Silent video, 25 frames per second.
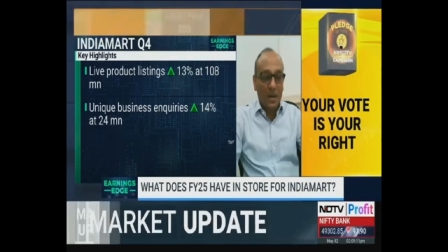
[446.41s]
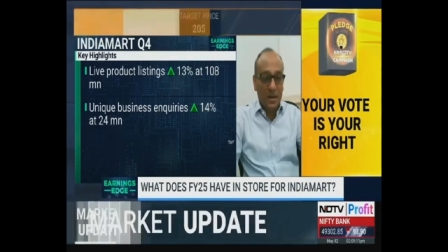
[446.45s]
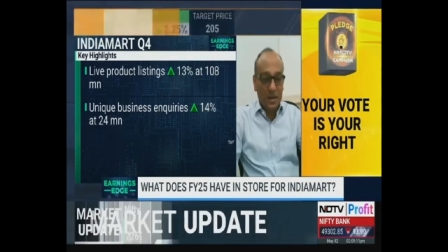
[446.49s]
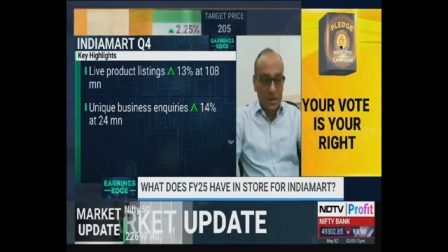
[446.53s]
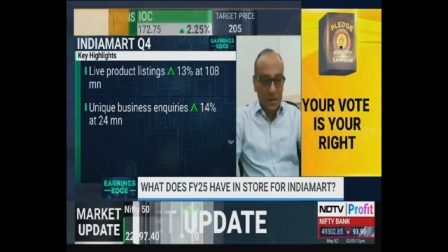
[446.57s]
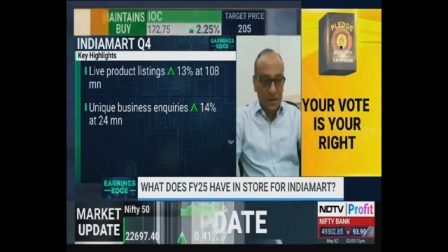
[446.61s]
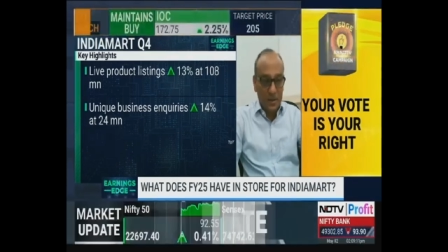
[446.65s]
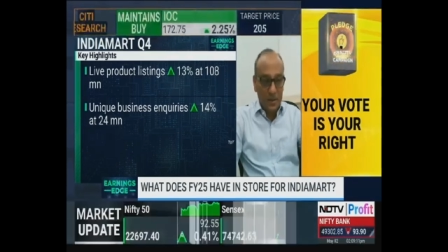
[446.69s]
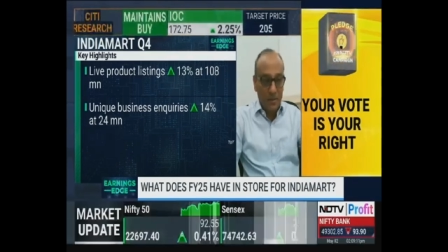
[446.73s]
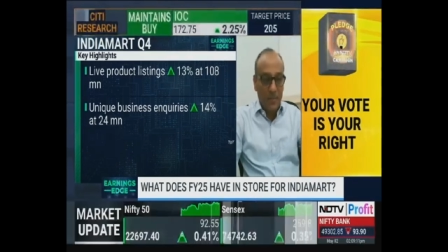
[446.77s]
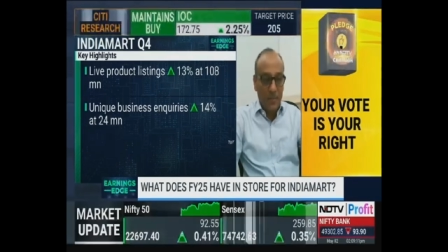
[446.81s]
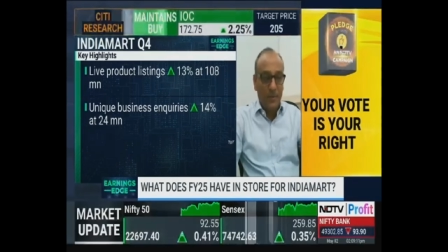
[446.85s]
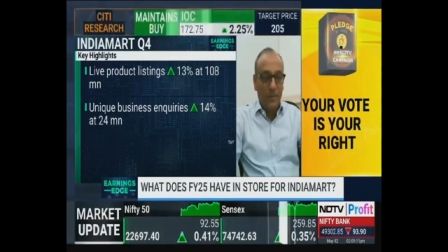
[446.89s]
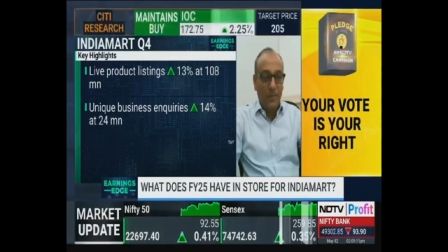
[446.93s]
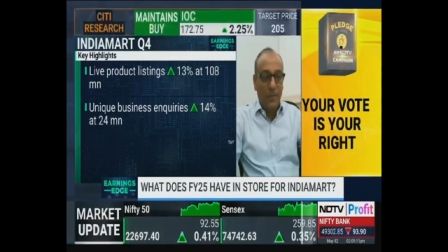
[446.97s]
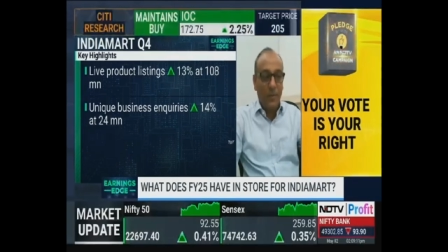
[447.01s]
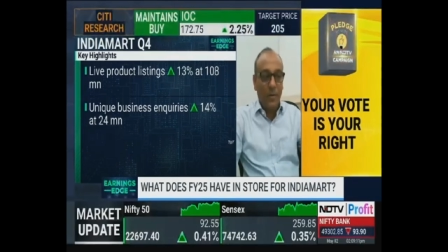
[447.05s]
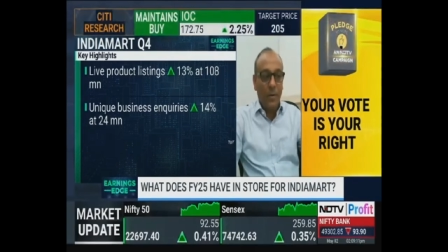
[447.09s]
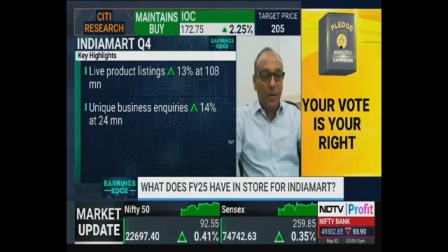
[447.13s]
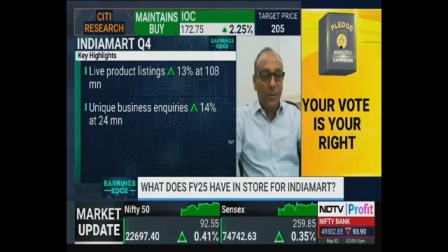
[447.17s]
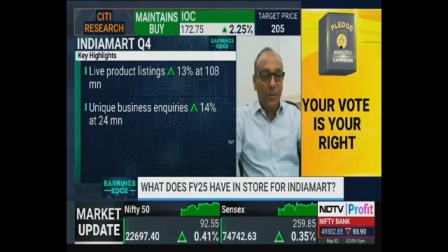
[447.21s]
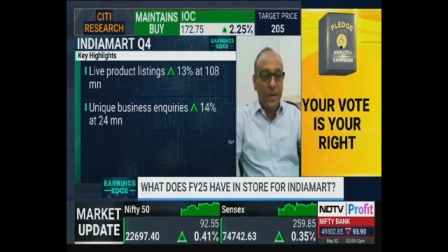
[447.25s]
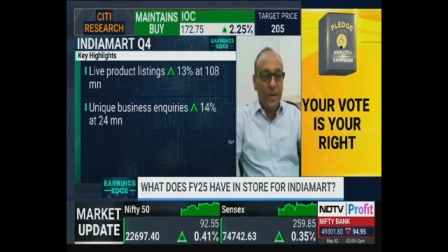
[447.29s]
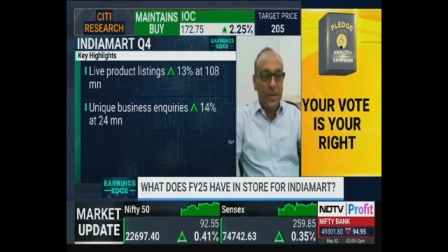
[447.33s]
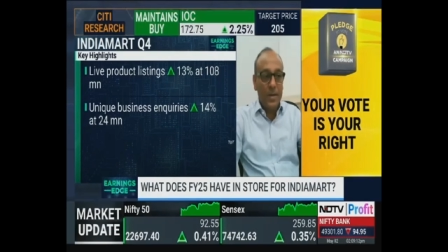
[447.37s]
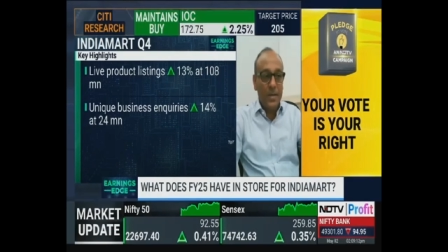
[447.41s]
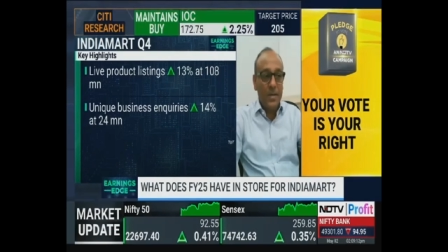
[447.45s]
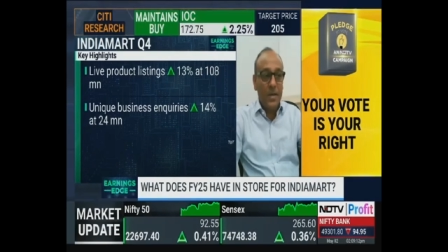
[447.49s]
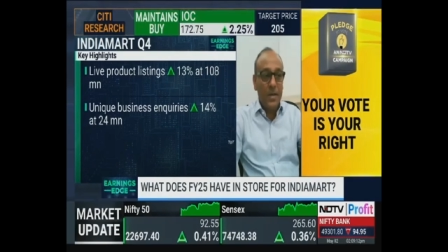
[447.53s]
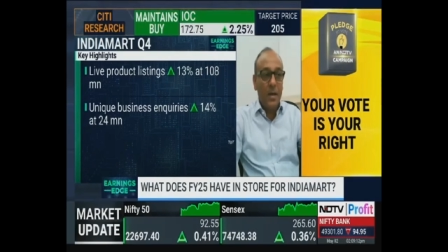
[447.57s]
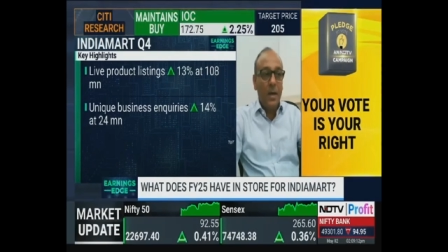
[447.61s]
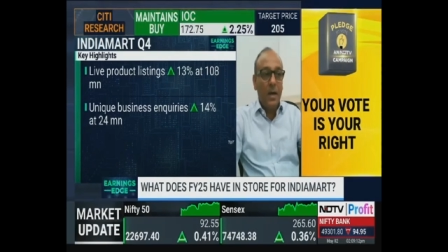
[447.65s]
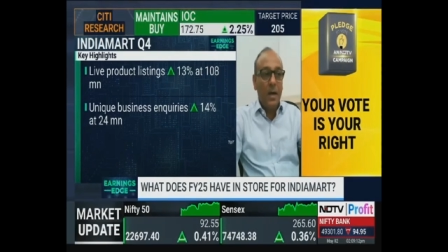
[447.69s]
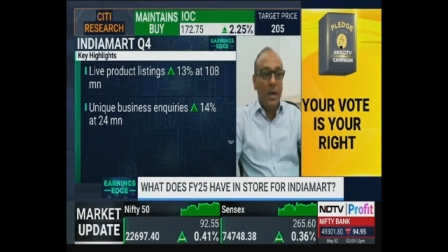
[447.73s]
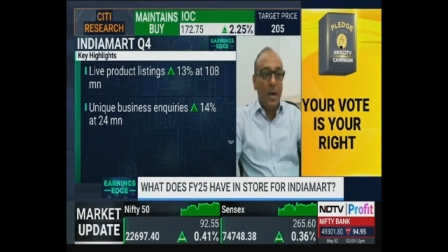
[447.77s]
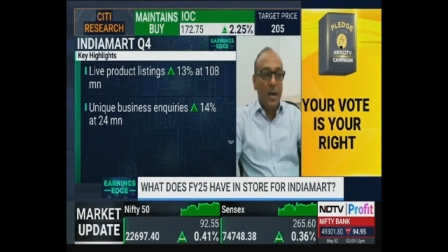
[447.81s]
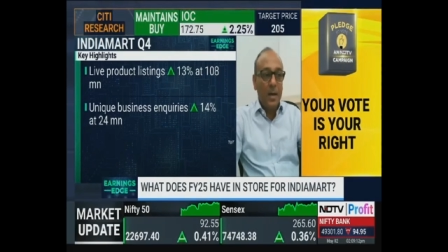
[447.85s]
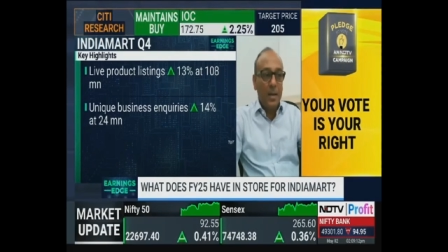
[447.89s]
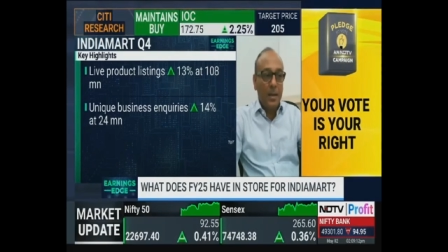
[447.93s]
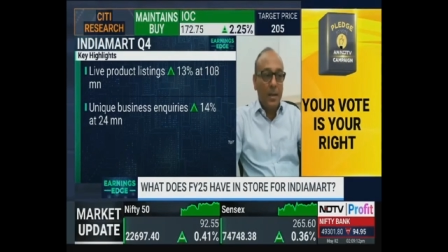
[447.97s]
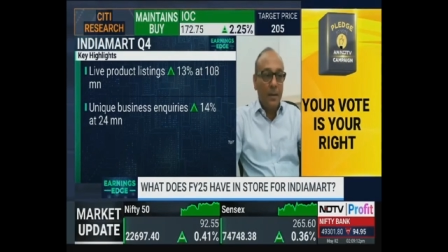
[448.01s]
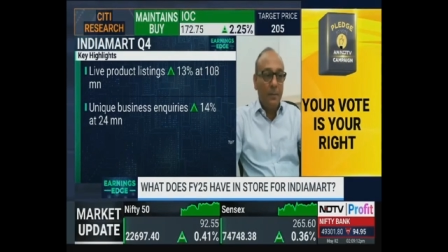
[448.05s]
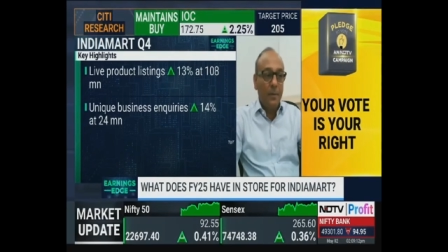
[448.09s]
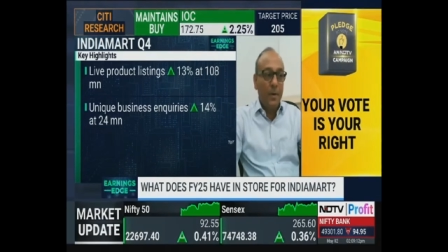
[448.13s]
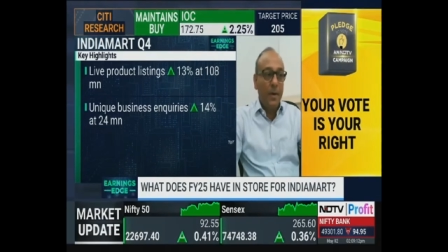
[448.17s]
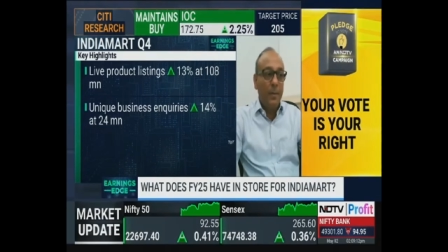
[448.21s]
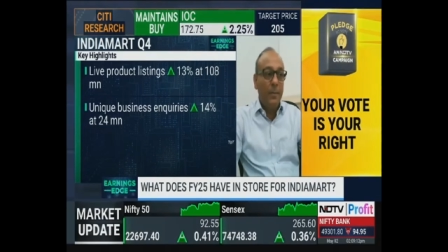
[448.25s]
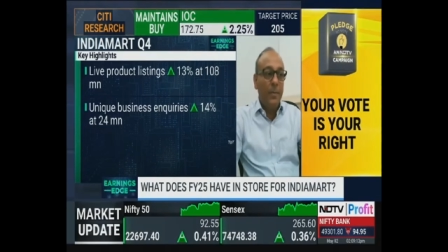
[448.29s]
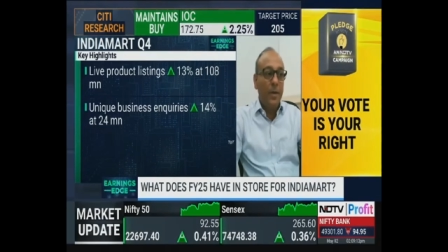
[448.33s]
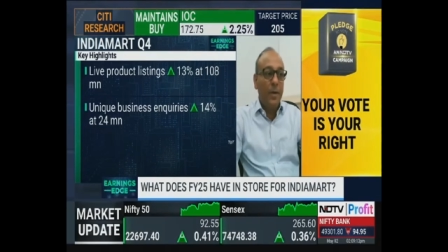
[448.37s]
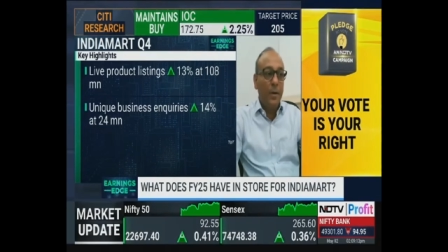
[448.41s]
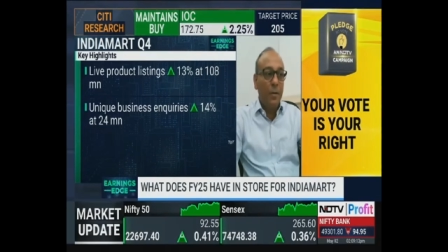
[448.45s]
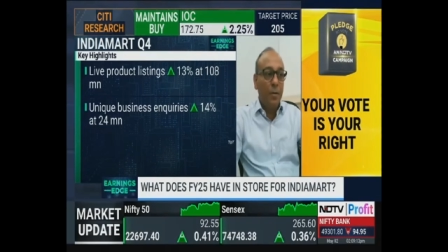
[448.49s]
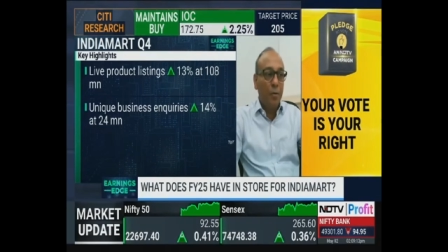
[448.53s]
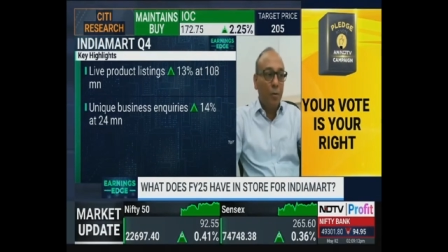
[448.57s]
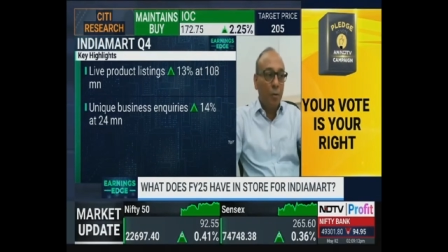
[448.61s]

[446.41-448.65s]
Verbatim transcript: past performance i think we have